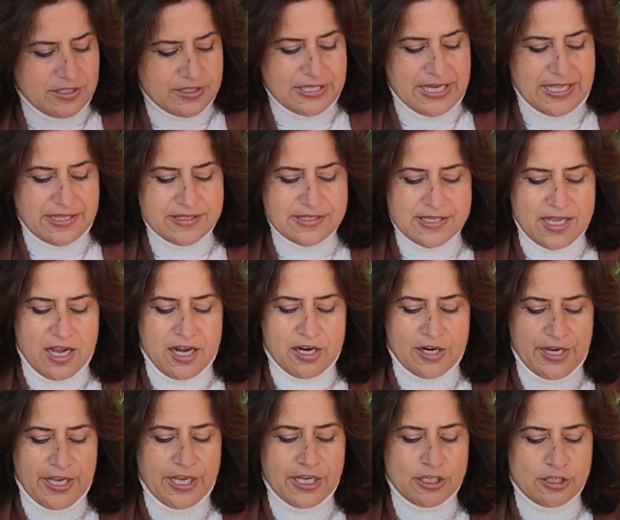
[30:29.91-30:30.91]
10s
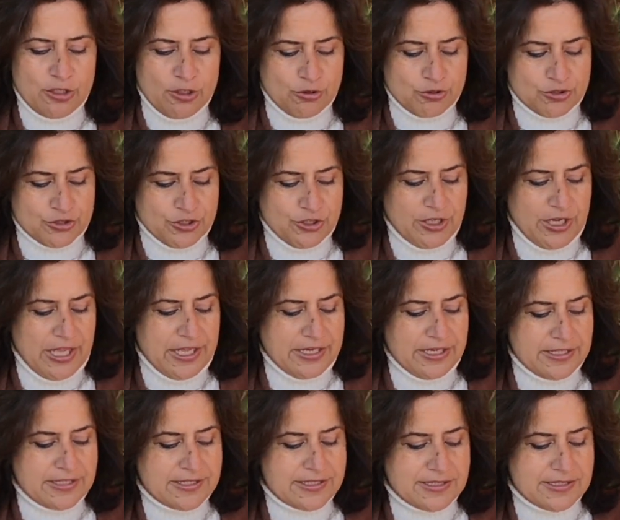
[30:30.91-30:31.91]
are a closure, and
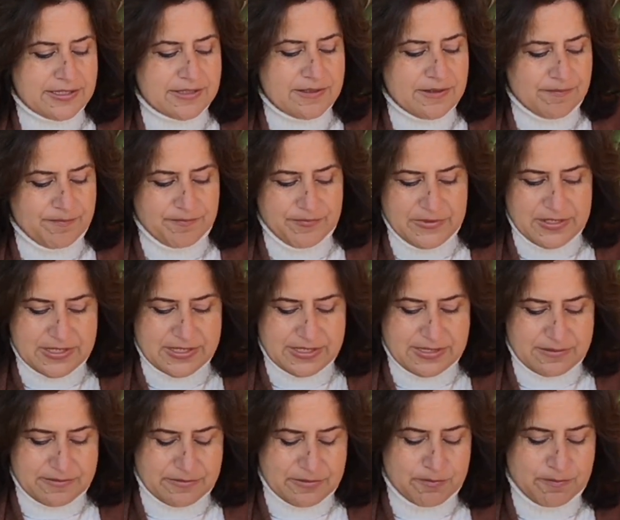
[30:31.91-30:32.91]
it's this
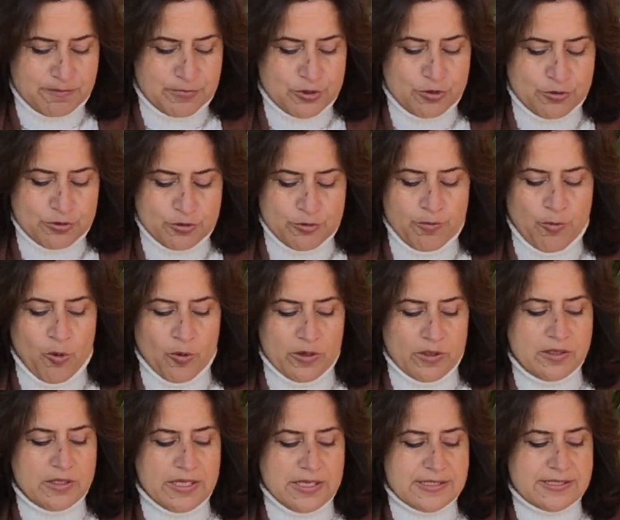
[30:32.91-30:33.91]
2-2
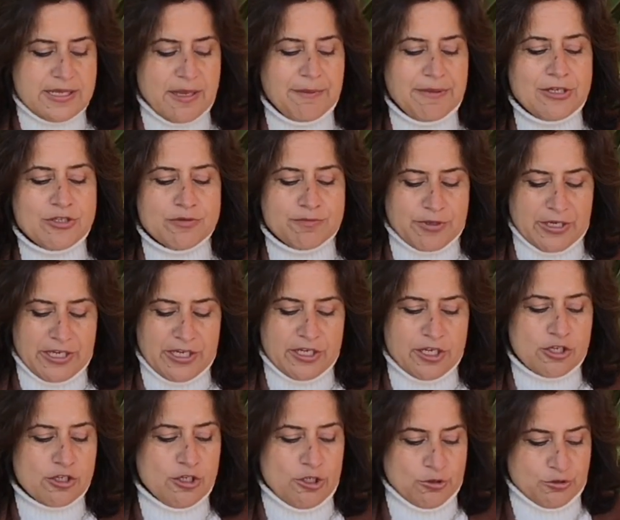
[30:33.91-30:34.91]
portal is coming to bring in
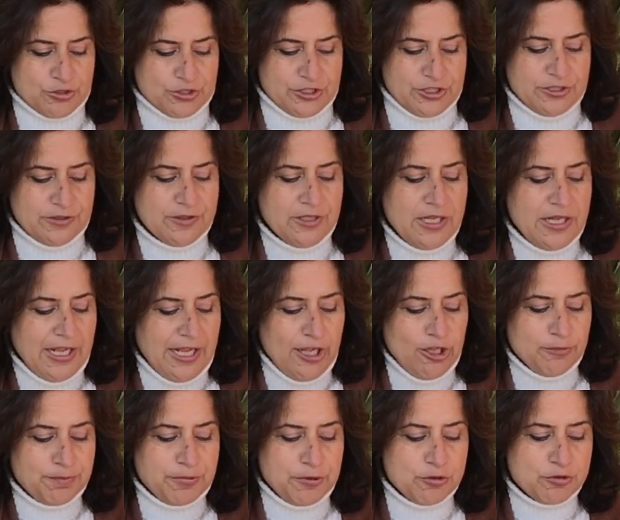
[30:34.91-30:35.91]
a closure,
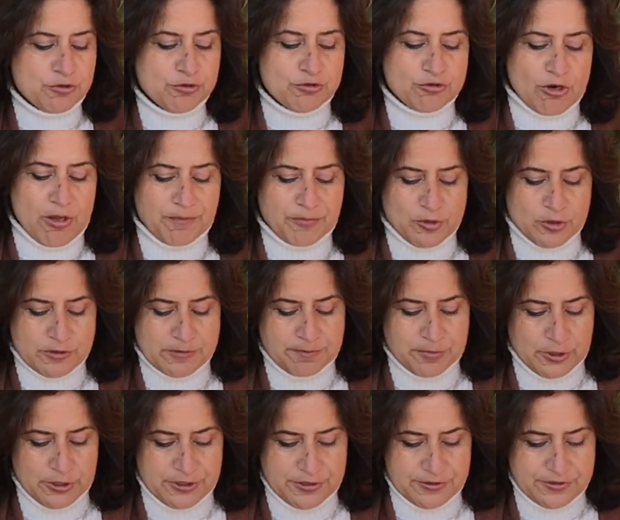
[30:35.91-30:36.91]
help you to drop those
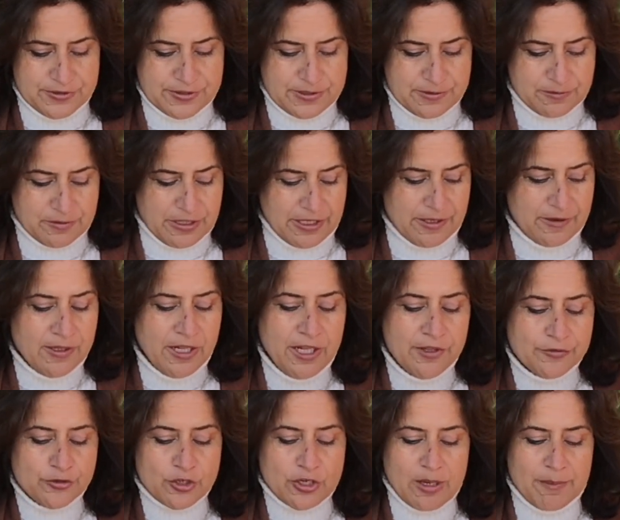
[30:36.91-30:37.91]
burdens. Okay,
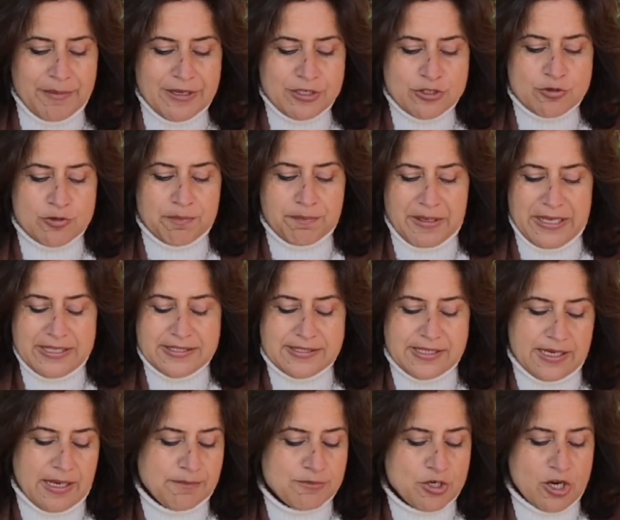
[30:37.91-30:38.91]
you're coming to a place,
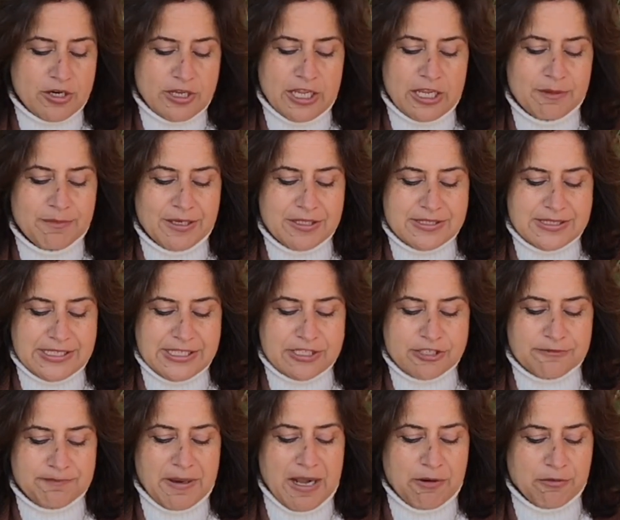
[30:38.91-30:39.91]
and I'm talking about
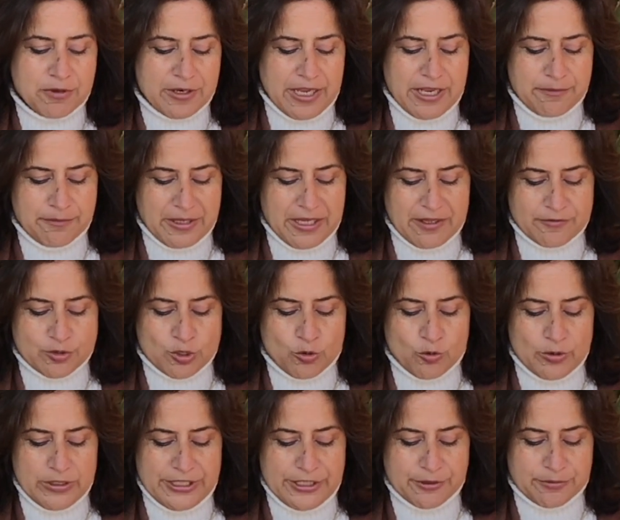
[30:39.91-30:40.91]
seat of power, and we have the
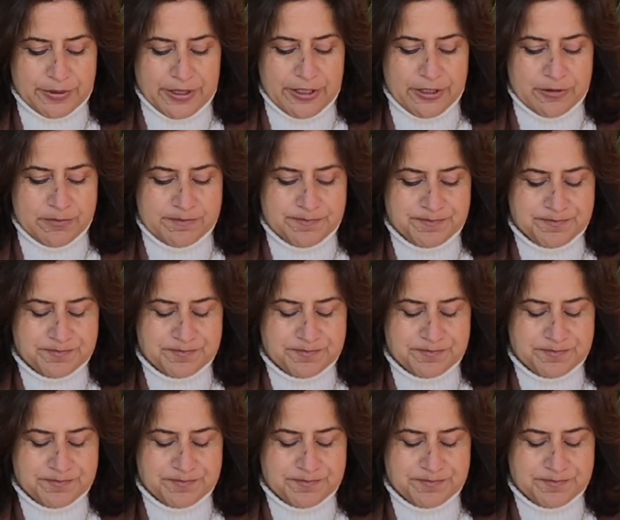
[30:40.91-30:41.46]
Holy Grail.